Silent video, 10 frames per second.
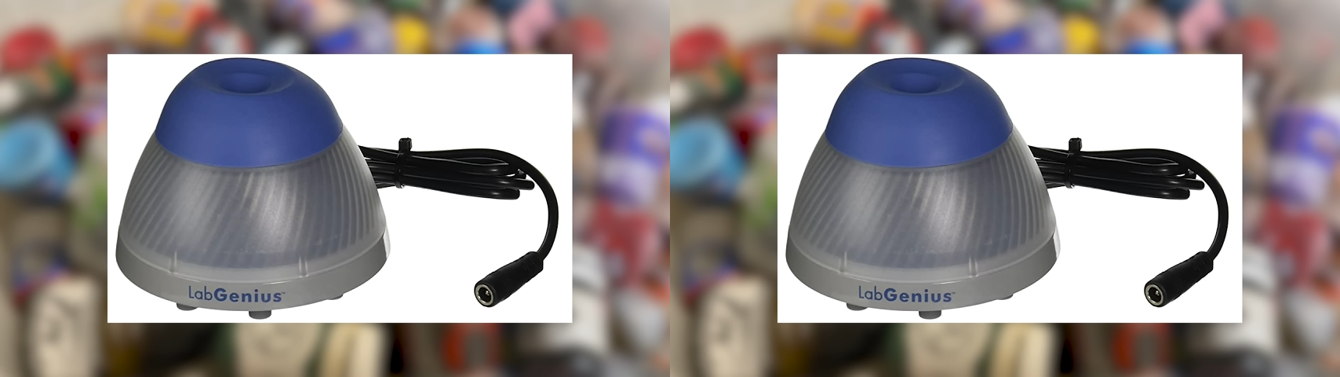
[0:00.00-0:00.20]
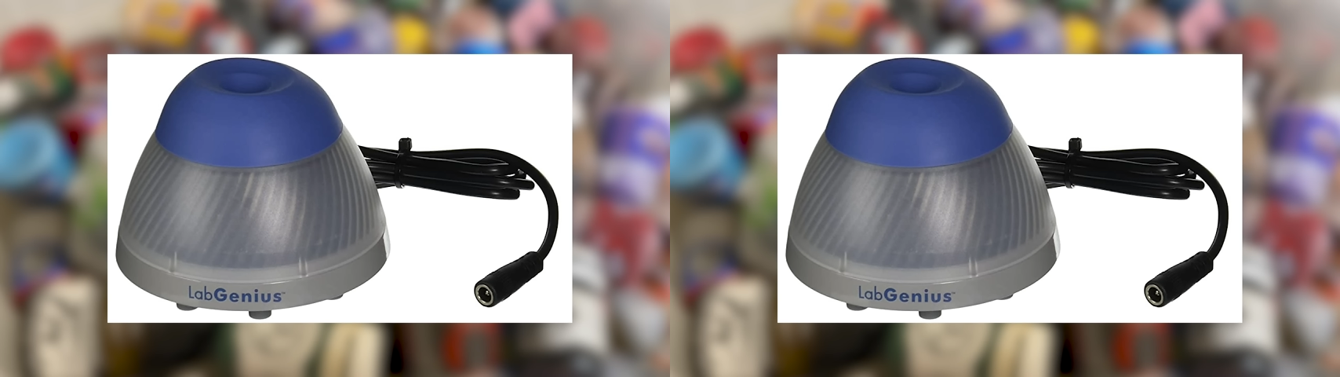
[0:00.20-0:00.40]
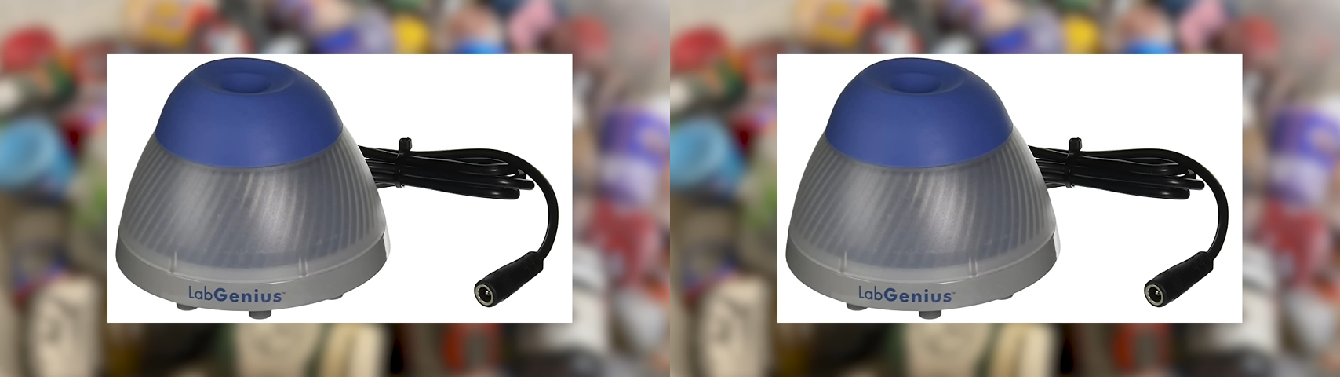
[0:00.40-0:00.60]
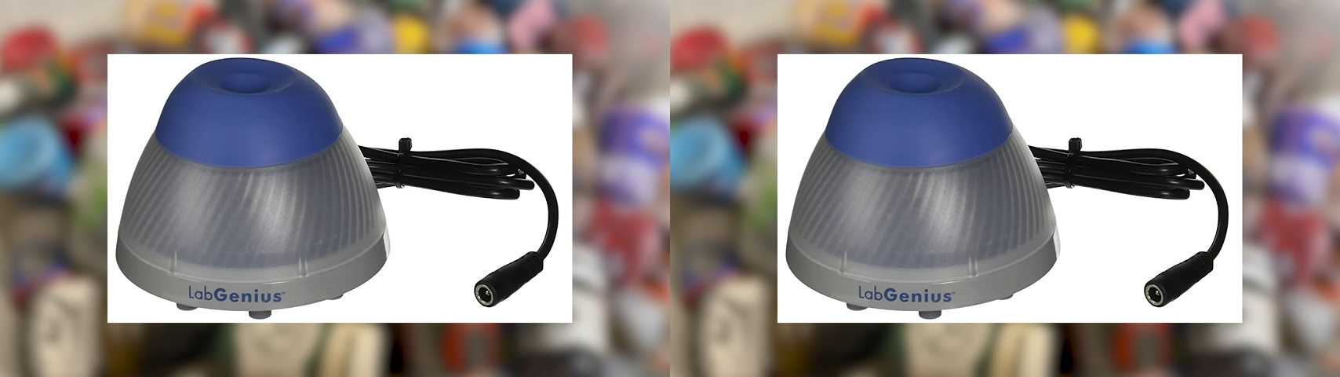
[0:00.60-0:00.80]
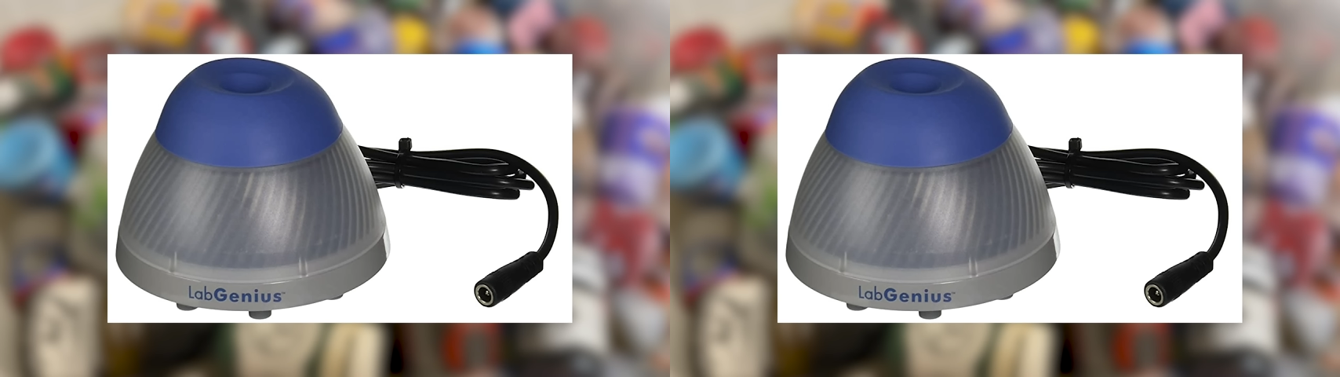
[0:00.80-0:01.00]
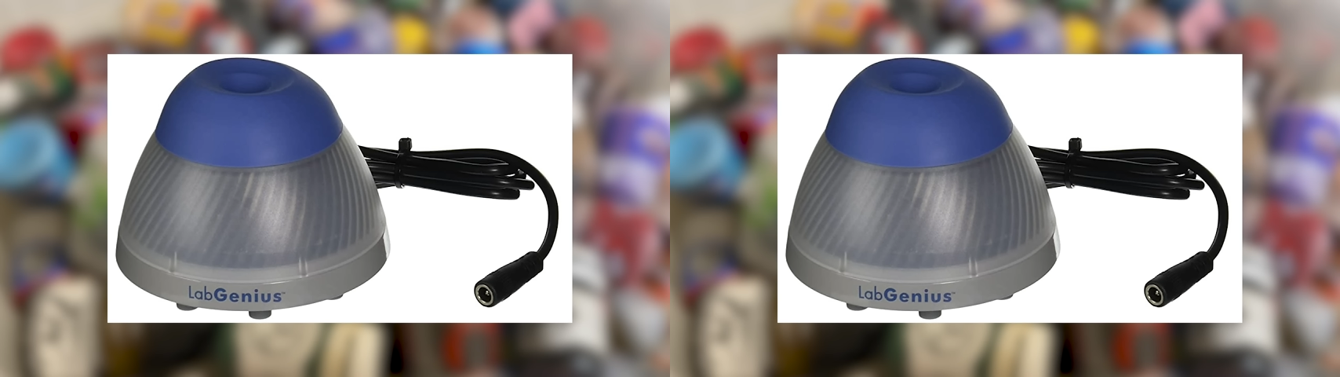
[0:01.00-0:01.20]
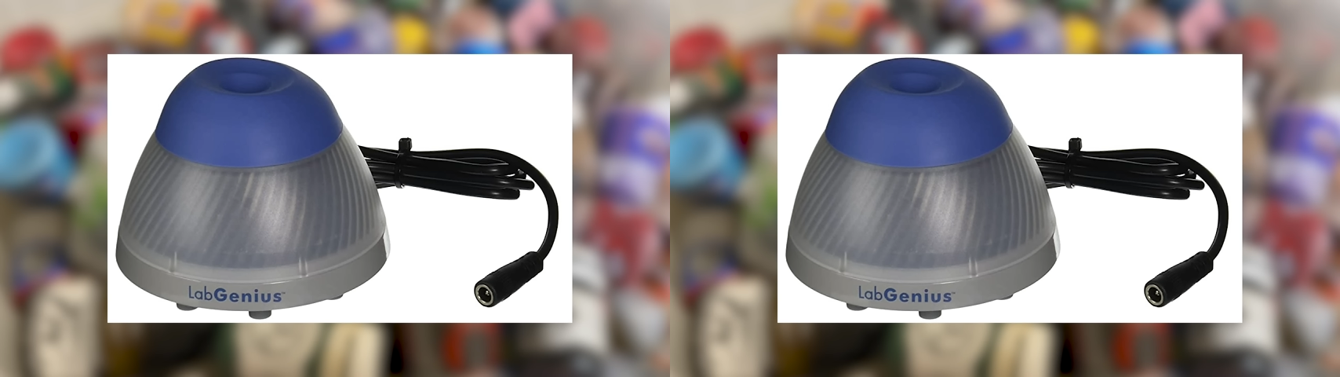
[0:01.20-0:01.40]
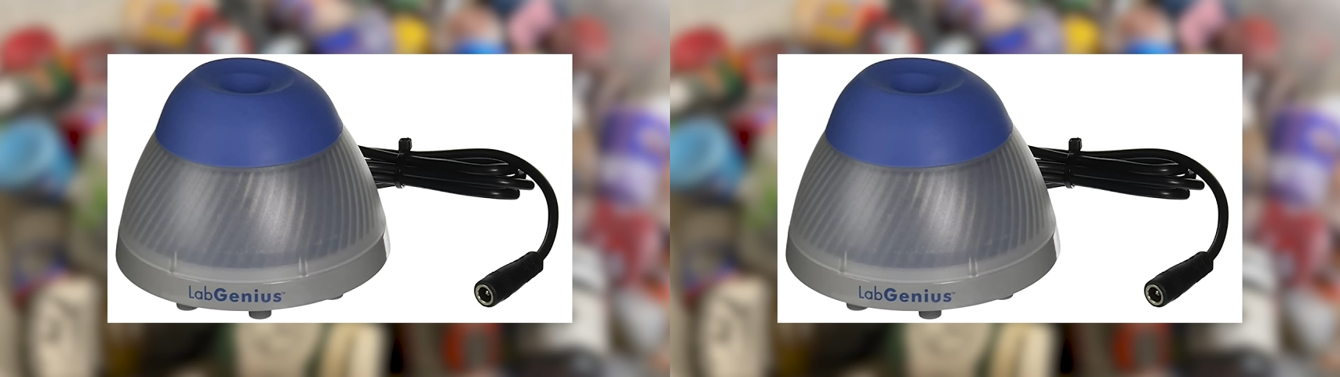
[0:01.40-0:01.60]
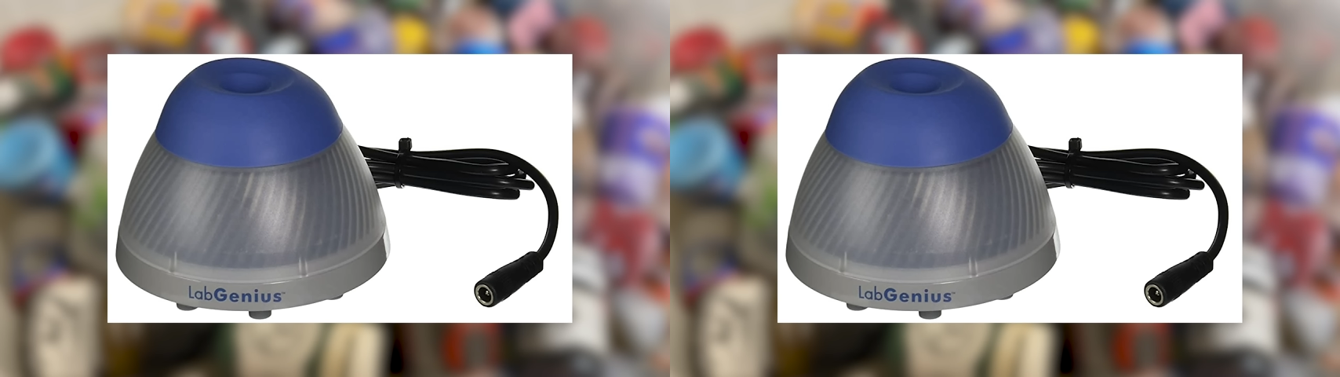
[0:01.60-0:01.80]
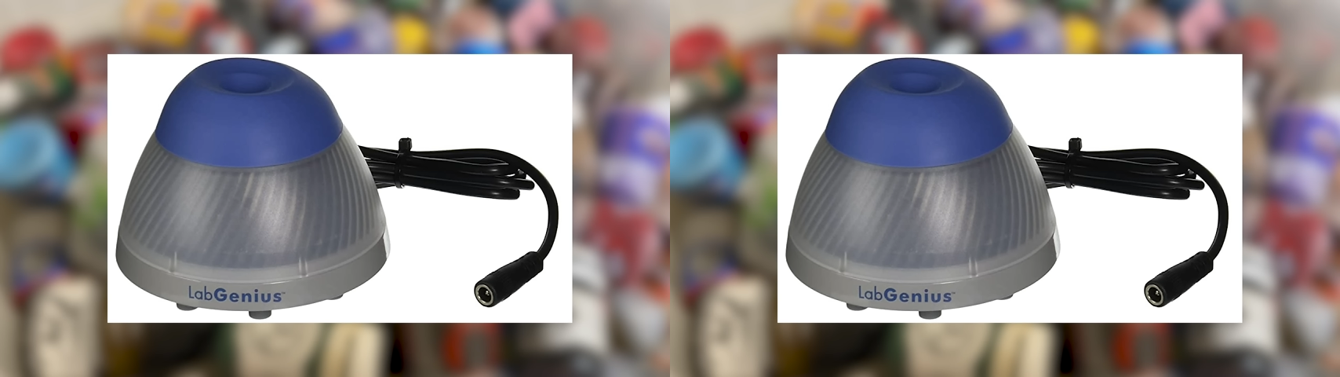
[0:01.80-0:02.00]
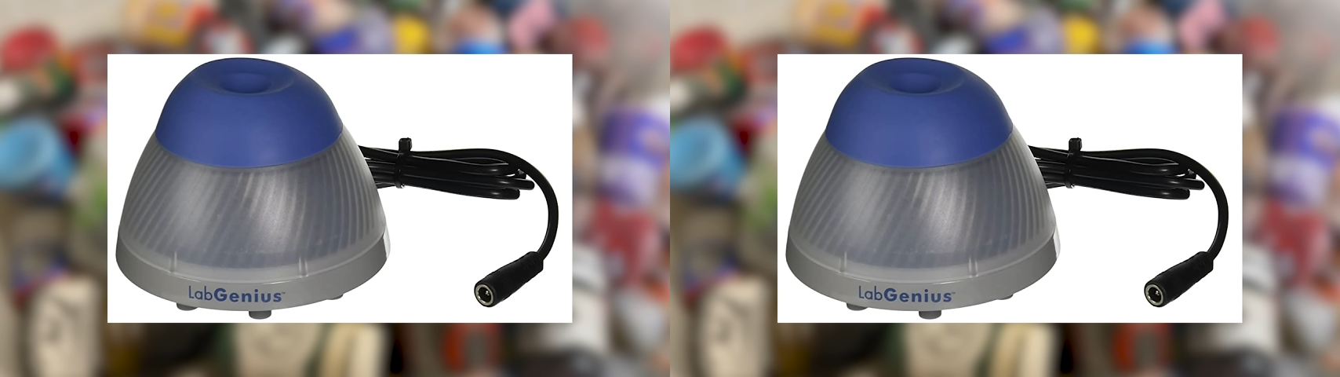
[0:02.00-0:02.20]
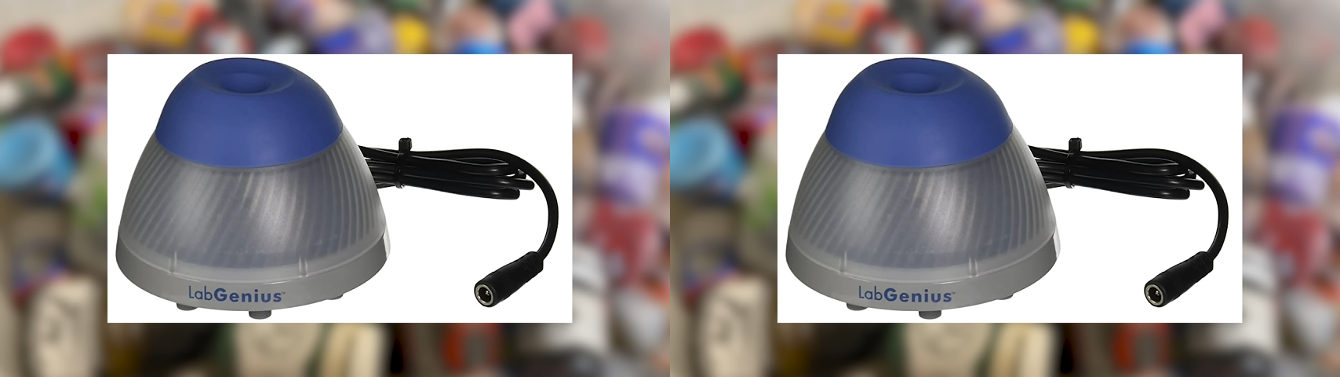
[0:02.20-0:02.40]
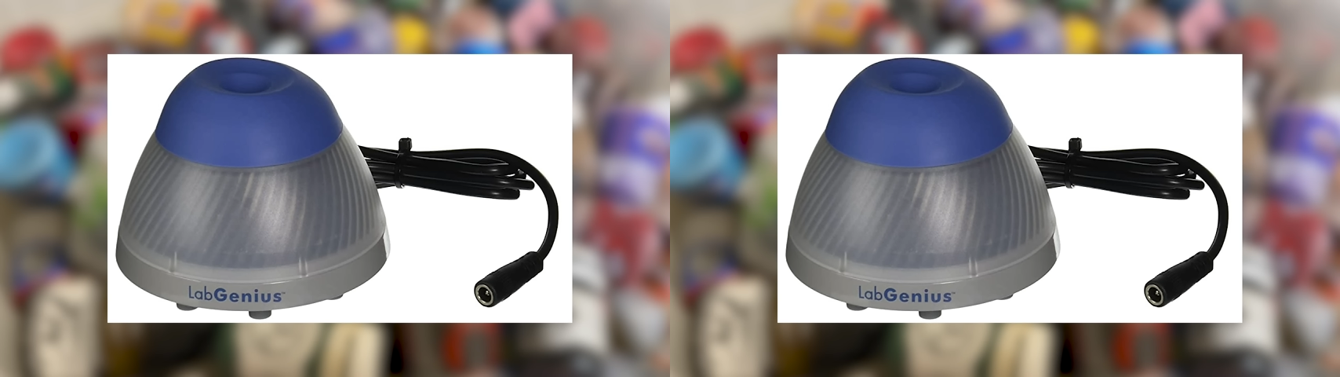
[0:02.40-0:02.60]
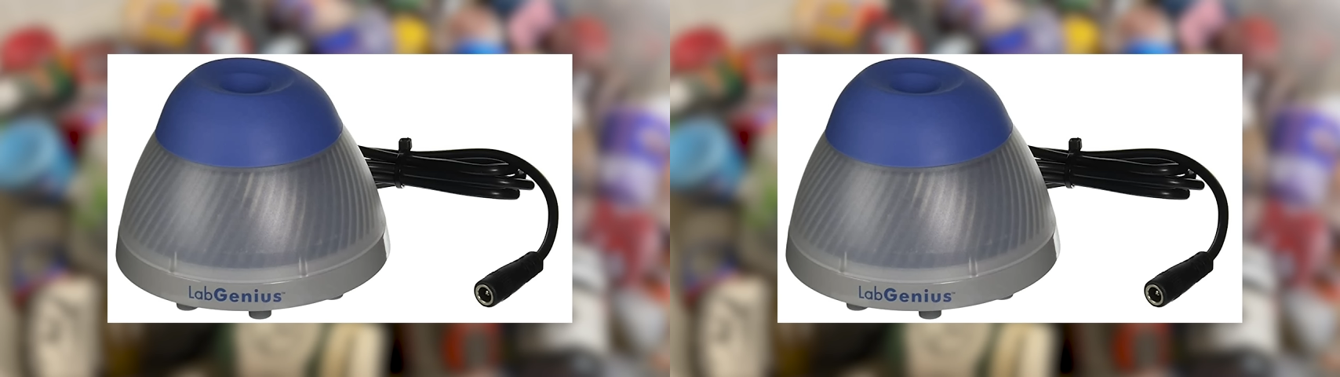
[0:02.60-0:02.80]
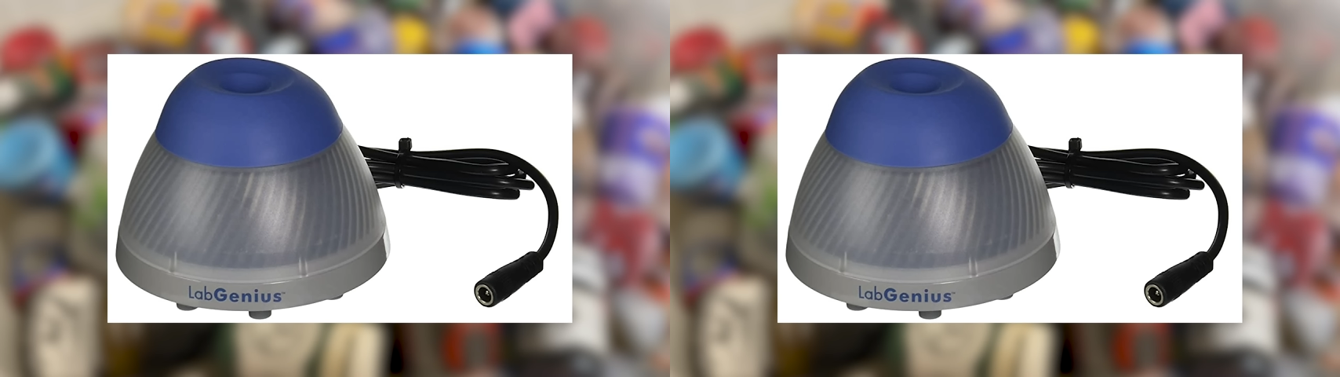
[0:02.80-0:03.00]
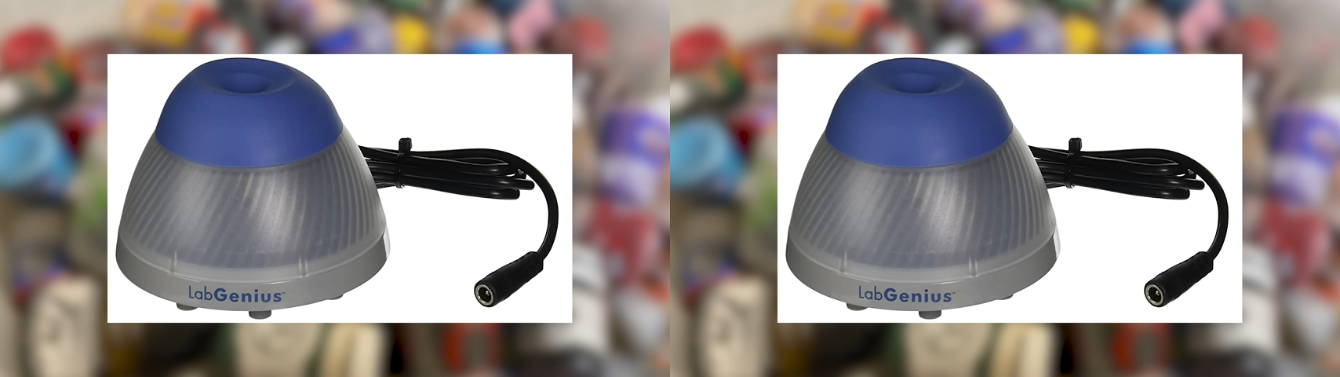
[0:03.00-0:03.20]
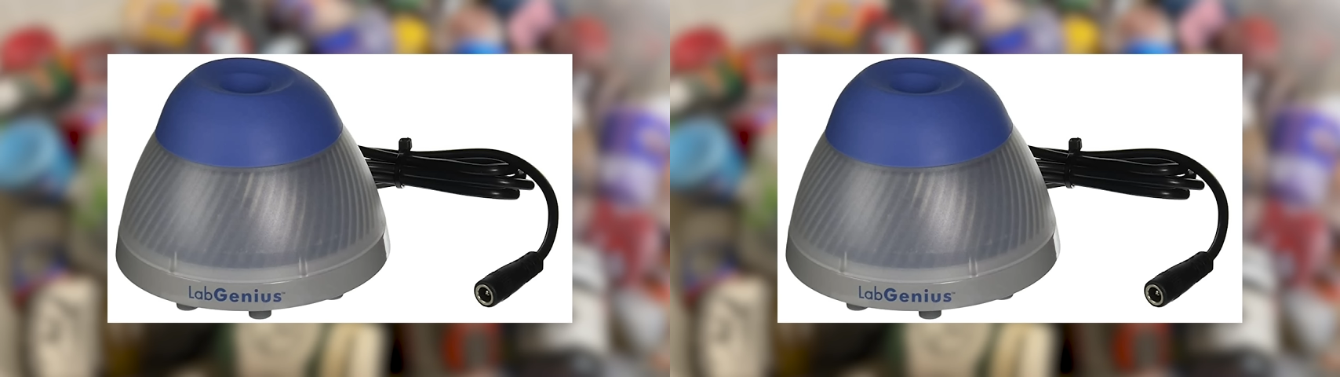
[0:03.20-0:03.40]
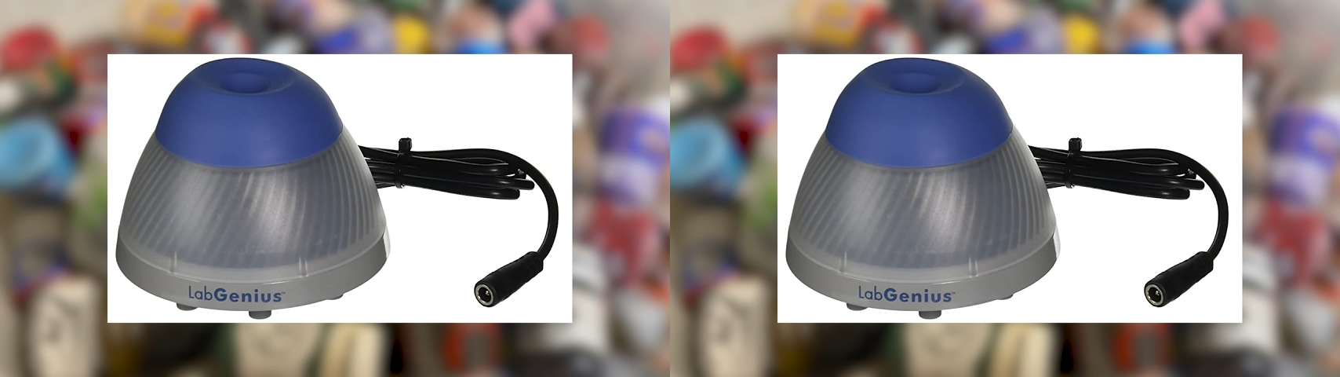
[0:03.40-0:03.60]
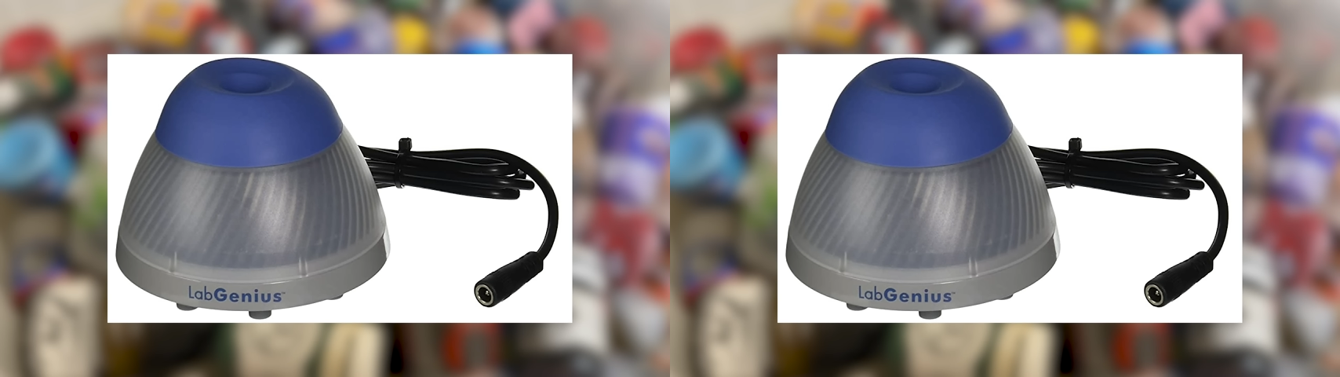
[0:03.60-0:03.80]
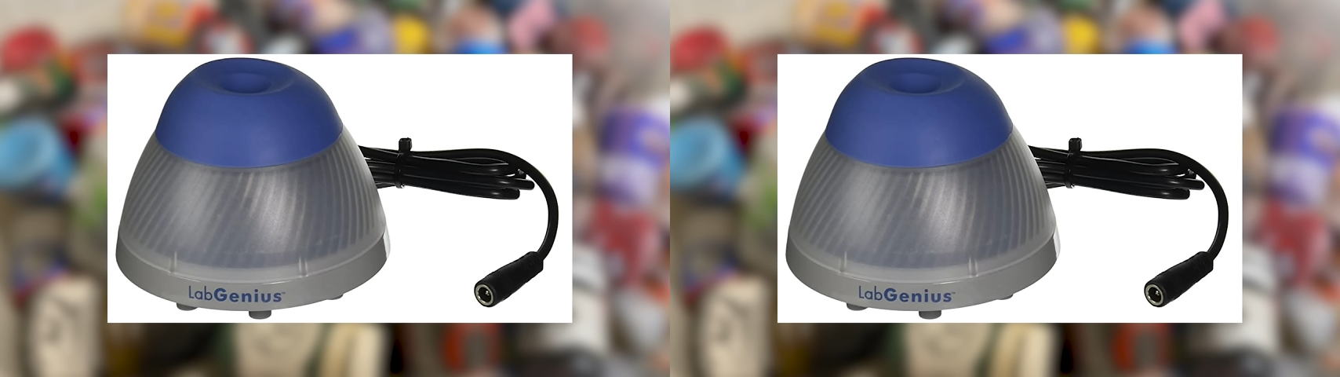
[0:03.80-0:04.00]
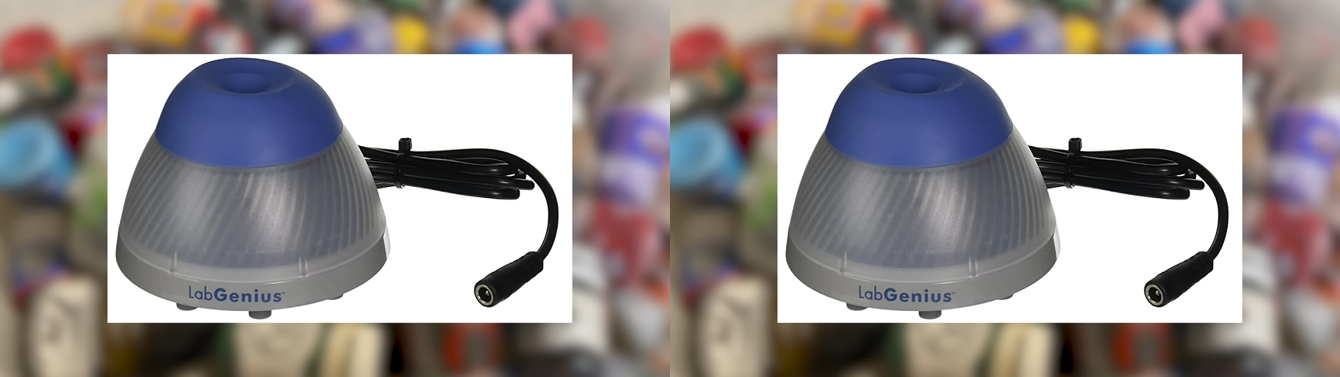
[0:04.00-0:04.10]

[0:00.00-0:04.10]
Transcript: No face is visible, so there are no lips to read.